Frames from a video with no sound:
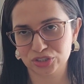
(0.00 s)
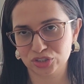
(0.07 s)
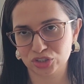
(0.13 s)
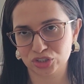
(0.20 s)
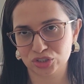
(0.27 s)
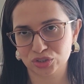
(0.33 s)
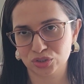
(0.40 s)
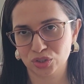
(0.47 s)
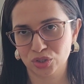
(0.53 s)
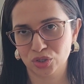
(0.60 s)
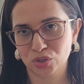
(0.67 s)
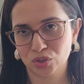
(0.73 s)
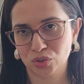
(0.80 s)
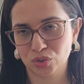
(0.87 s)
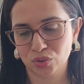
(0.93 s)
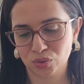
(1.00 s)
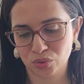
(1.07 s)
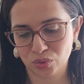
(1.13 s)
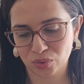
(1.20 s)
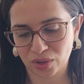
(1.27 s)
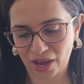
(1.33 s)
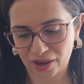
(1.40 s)
just
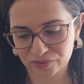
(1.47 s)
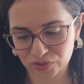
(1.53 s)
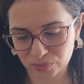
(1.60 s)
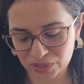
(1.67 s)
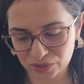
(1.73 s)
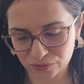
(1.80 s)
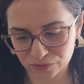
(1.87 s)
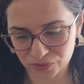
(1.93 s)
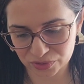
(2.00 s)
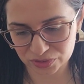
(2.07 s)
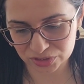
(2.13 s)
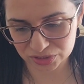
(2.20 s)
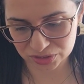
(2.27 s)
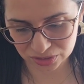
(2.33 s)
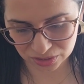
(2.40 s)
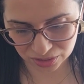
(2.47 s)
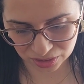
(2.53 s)
have your meal first.